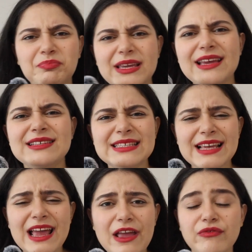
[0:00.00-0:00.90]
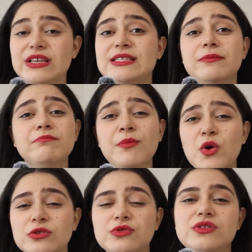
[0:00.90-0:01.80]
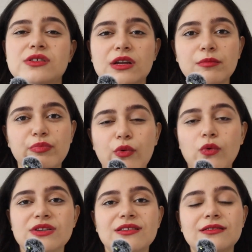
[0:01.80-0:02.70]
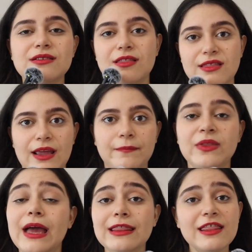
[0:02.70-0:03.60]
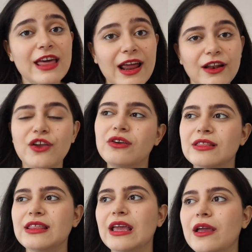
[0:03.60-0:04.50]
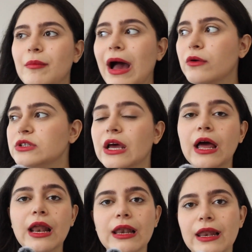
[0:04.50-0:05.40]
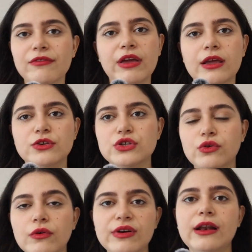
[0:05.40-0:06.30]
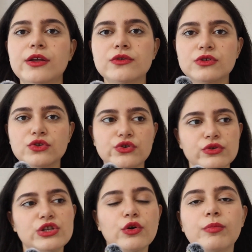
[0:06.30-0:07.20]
Being safe is the most important thing. And then you can think about living to your values and true to your